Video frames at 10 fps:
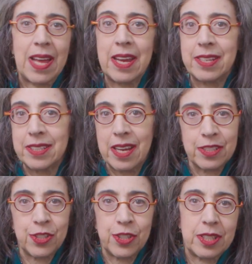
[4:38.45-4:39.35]

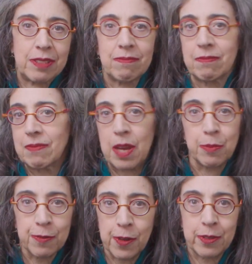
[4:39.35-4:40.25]
ADHD
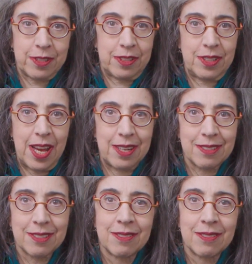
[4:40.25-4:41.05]
hyperfocus state.